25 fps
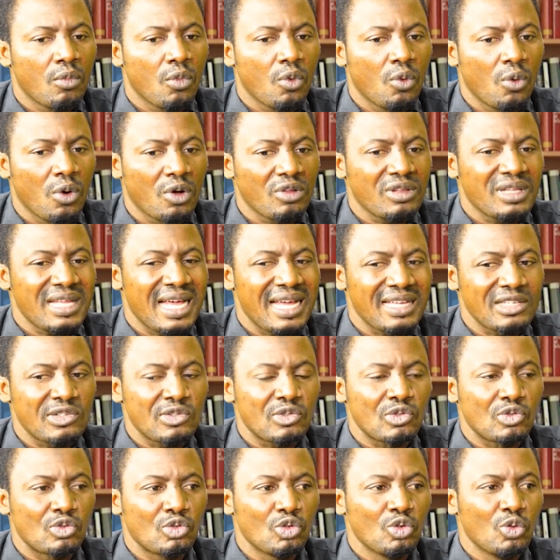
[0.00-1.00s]
what
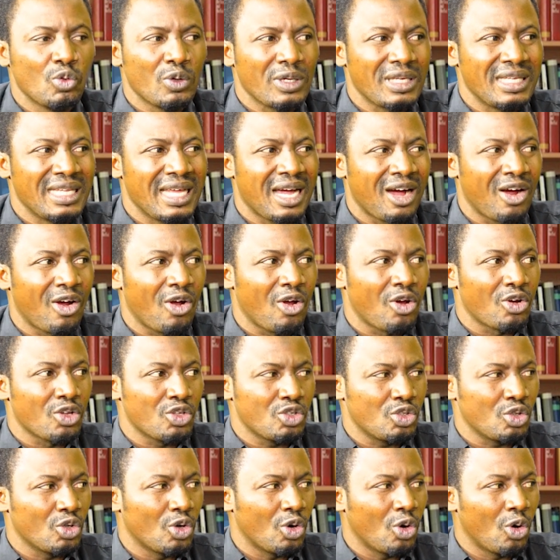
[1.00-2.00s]
has to do with their
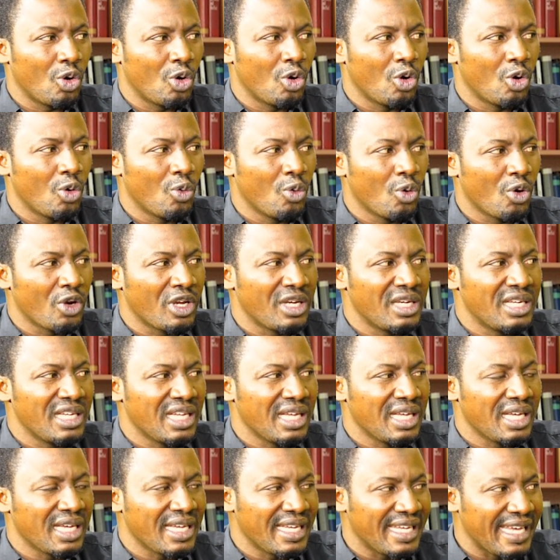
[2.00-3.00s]
culture or what
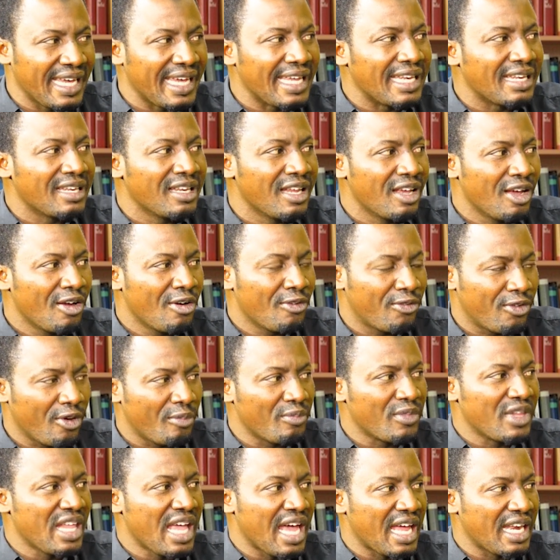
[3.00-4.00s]
they gain
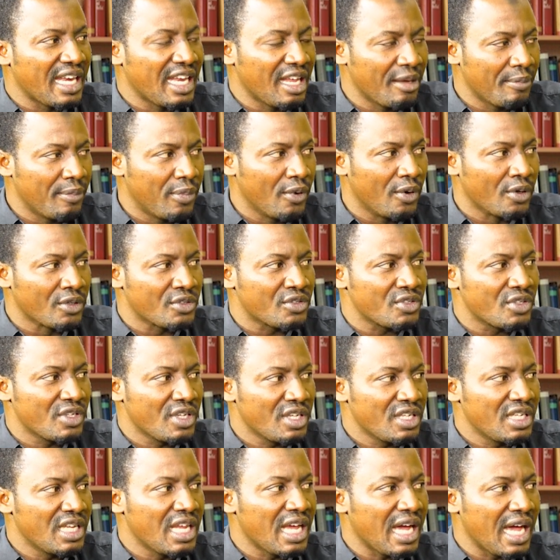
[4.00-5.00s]
from their neighbors,
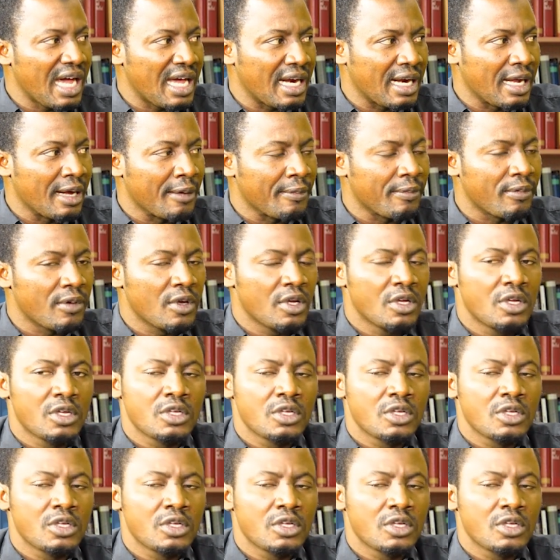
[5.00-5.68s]
the Arab.